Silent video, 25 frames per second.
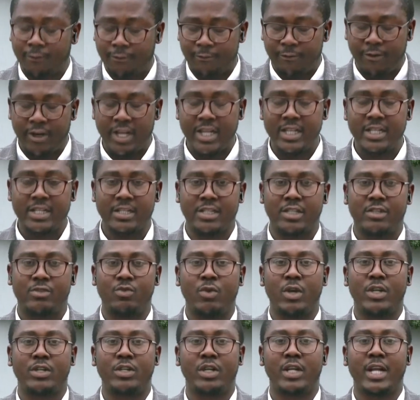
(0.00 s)
fleeing the
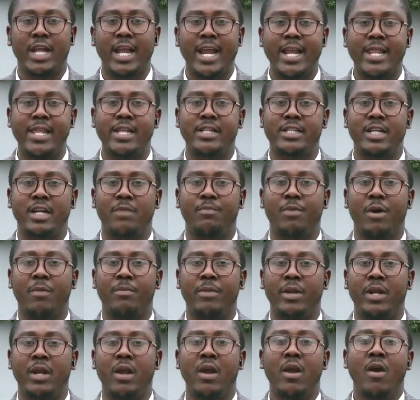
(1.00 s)
situation in Niger
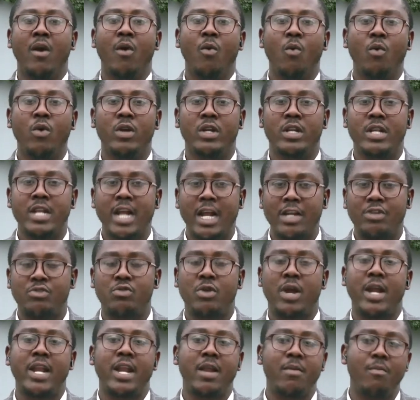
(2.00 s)
Republic would
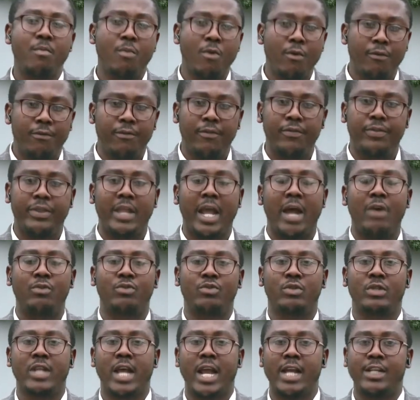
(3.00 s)
naturally move
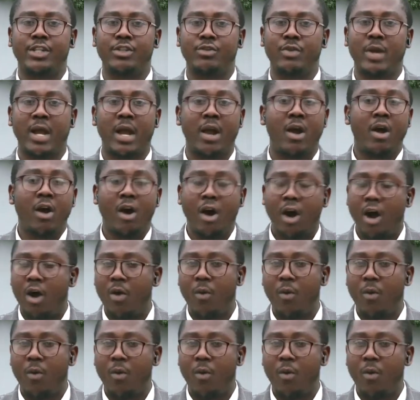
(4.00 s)
down to Nigeria.